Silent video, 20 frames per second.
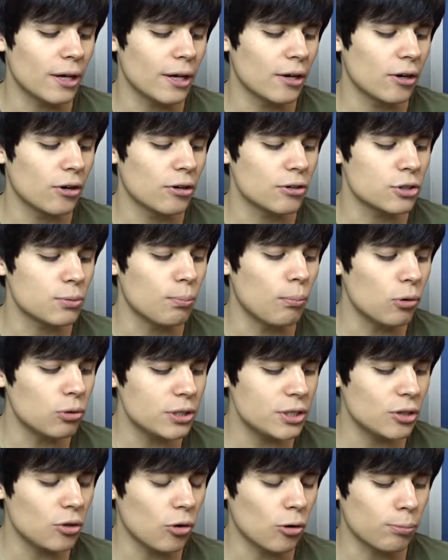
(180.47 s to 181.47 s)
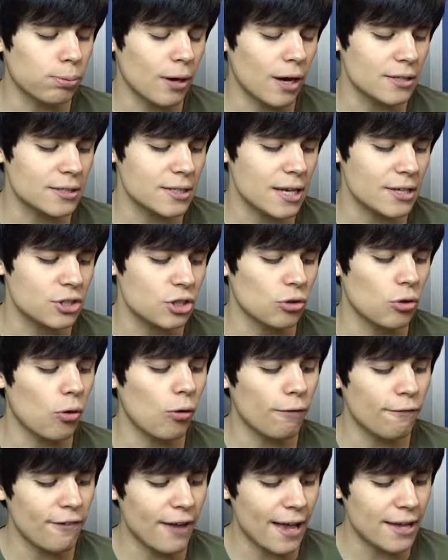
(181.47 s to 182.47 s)
GHz multi-core processor
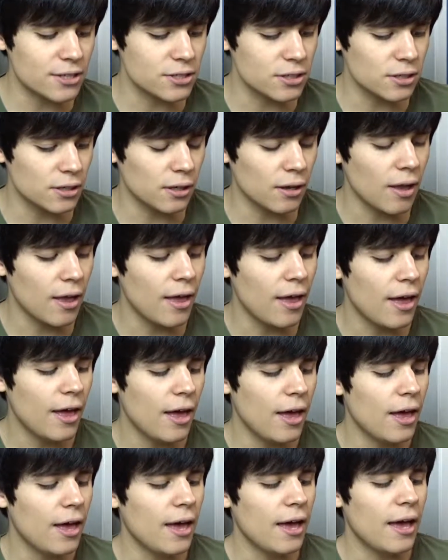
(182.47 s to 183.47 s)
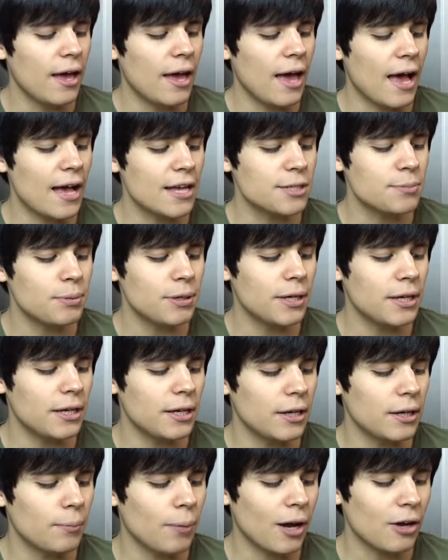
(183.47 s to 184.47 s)
or faster. Has to
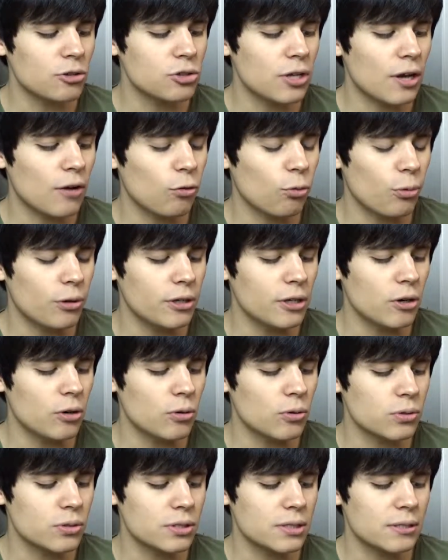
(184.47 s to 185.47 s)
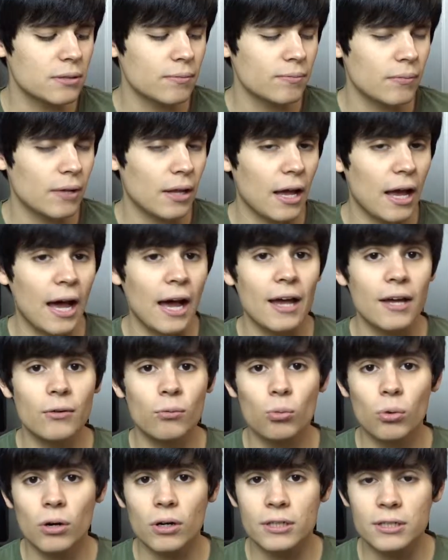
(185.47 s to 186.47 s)
be Microsoft Windows. I
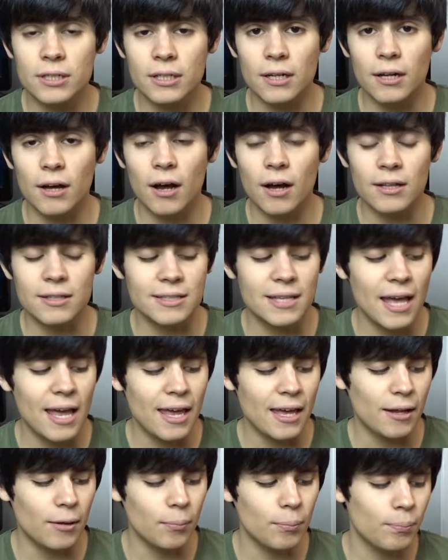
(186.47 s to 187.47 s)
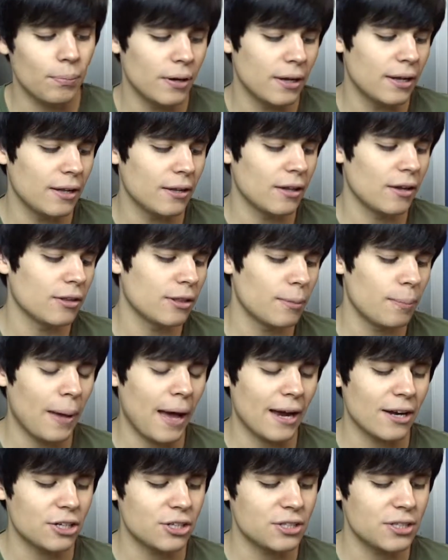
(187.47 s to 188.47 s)
worked it on 10, but the
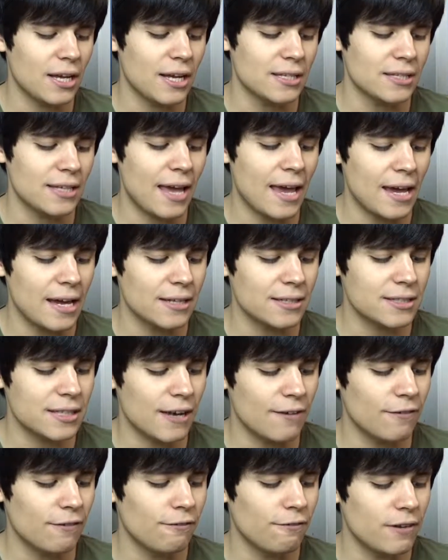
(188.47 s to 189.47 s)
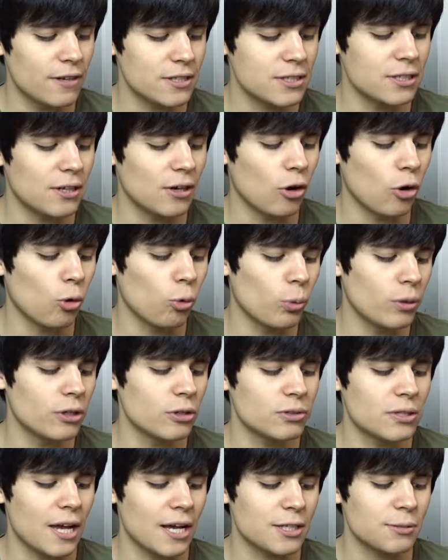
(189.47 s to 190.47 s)
package says 8, 7, Vista, or
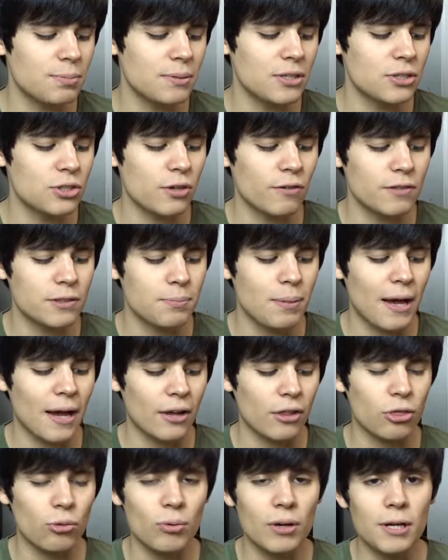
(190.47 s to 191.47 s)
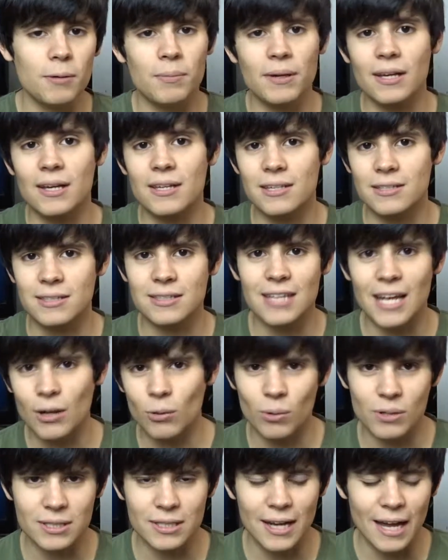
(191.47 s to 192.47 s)
Windows XP Service Pack 3 because
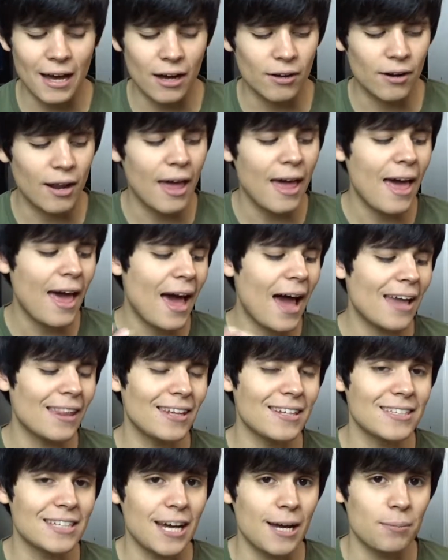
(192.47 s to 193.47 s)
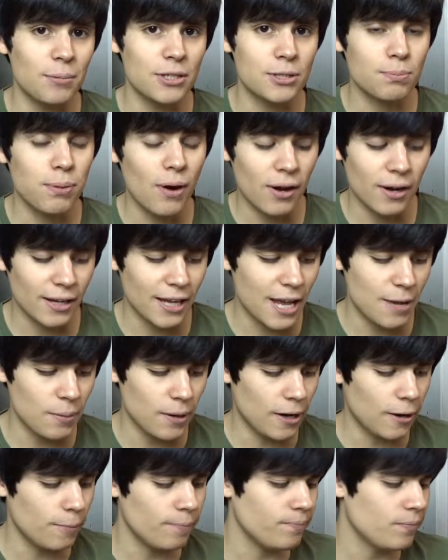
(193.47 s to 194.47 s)
10 wasn't out at the time this product came
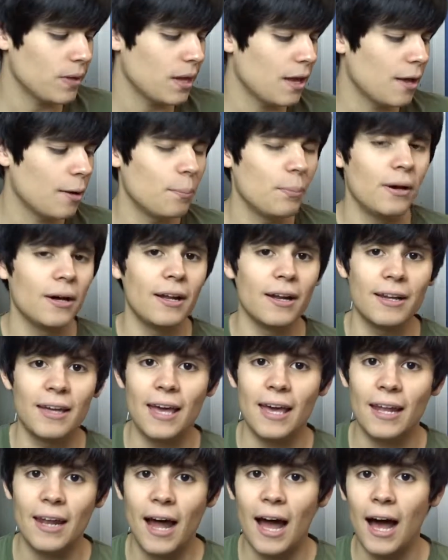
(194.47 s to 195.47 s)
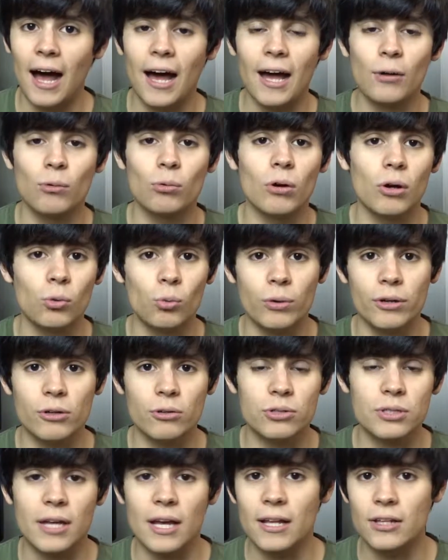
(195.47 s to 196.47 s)
out. But again, I run
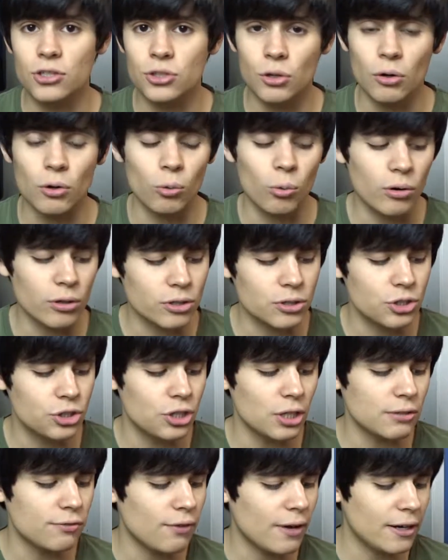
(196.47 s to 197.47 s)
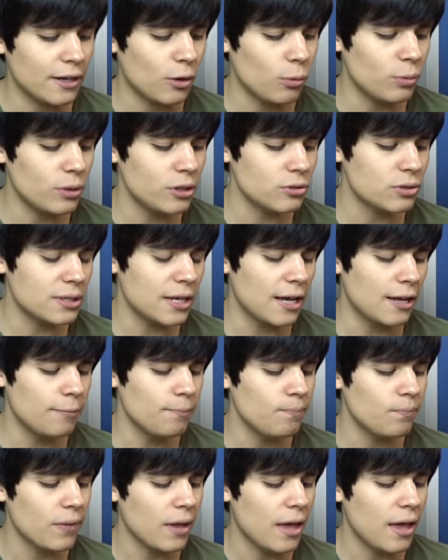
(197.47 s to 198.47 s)
Windows 10, so it works just fine on Windows 10.